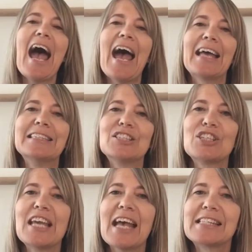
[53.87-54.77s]
and
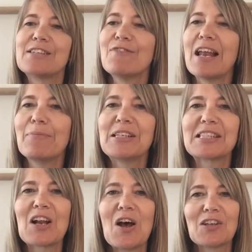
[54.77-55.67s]
she has developed
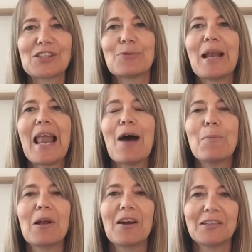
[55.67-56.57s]
this class to allow
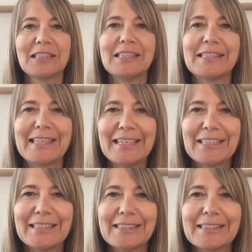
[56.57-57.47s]
Pilates
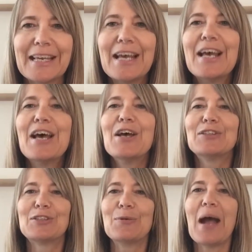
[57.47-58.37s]
teachers
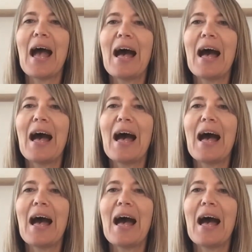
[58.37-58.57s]
to